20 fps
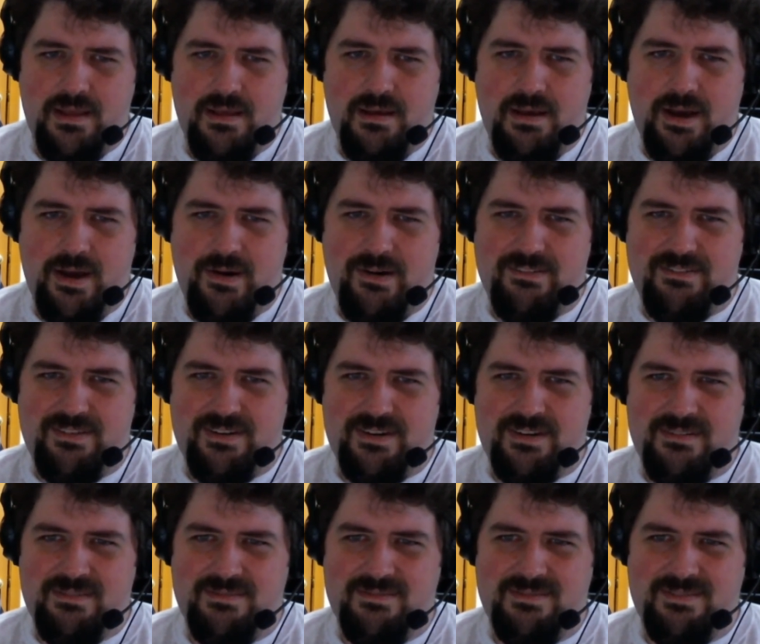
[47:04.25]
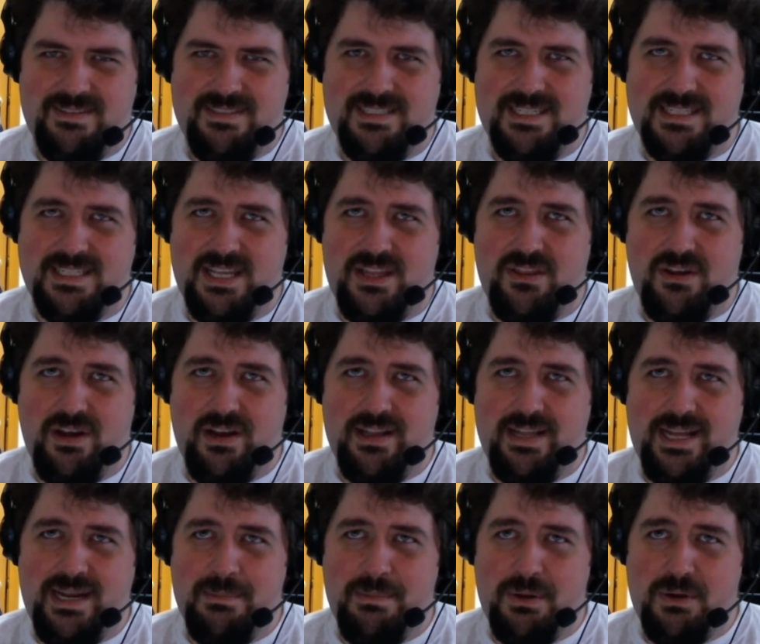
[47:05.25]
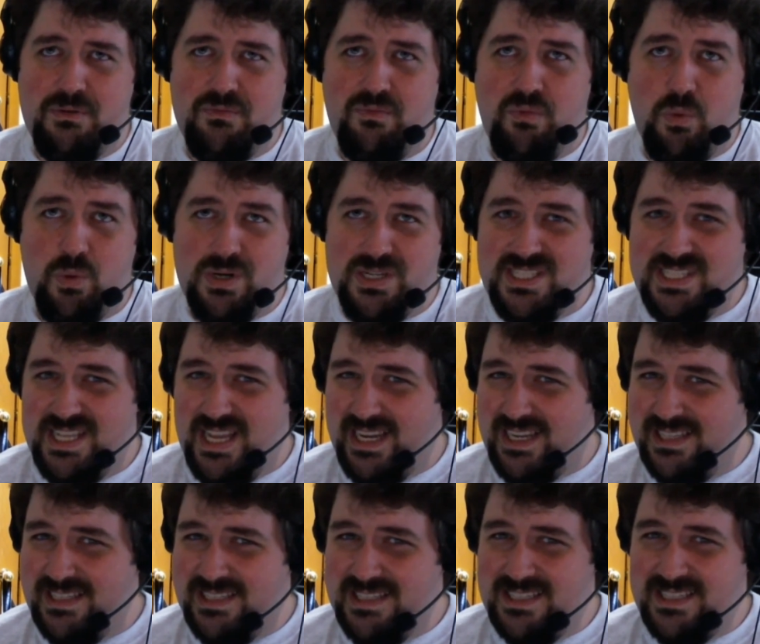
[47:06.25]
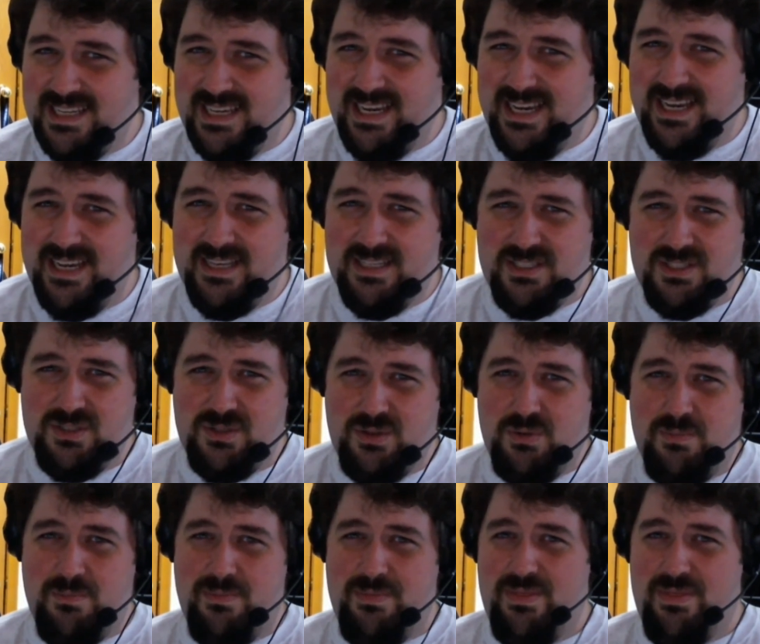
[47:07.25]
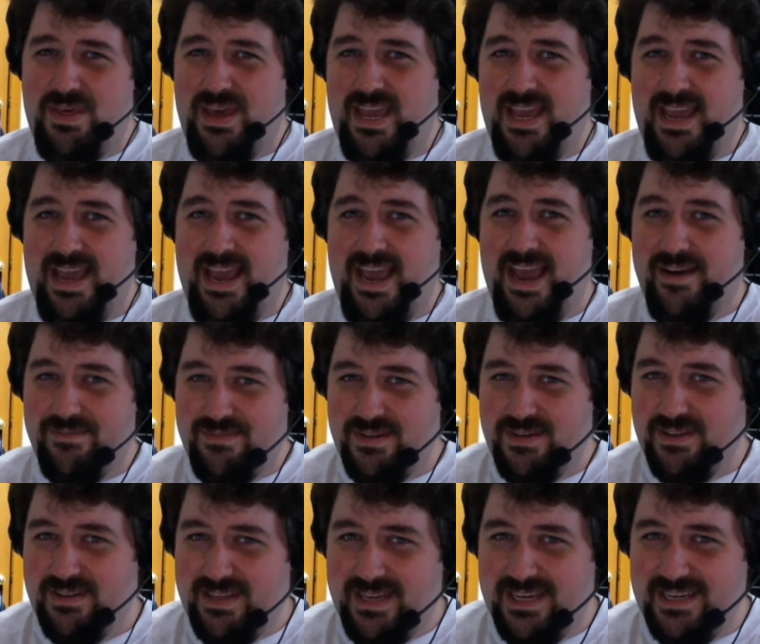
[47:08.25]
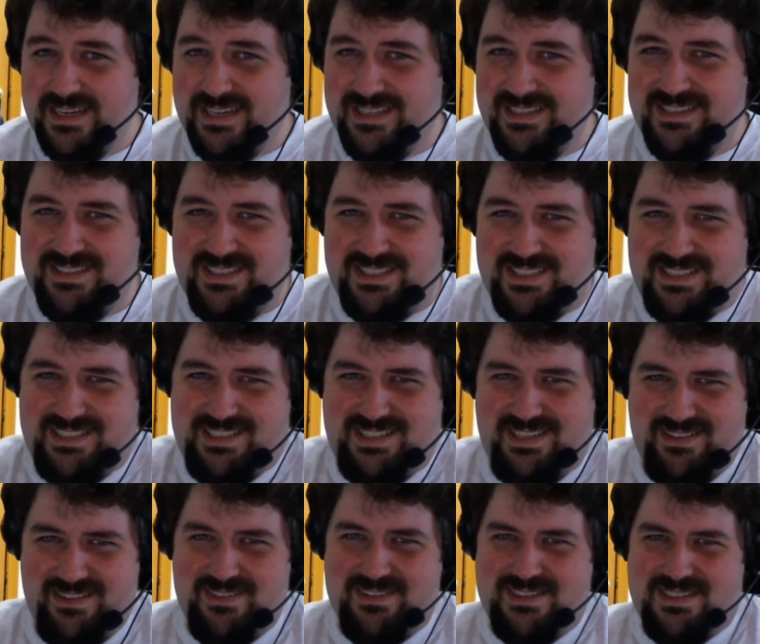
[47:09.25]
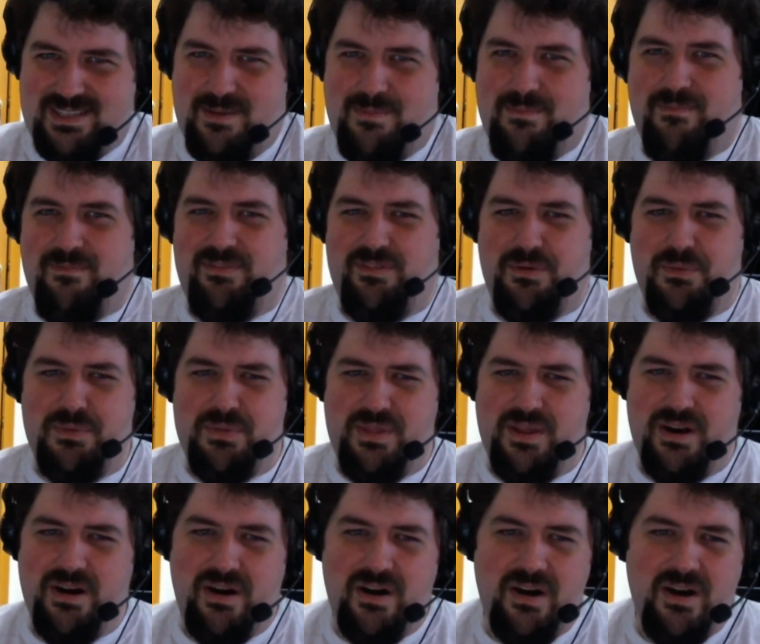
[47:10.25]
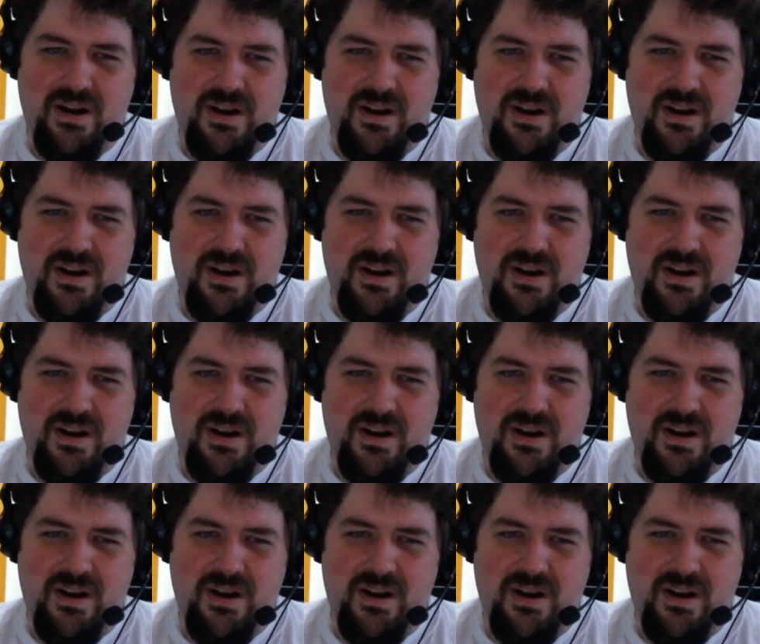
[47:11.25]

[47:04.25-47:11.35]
However, since I thought of that in about 4 seconds, I assume they have done that, and there's still some float there.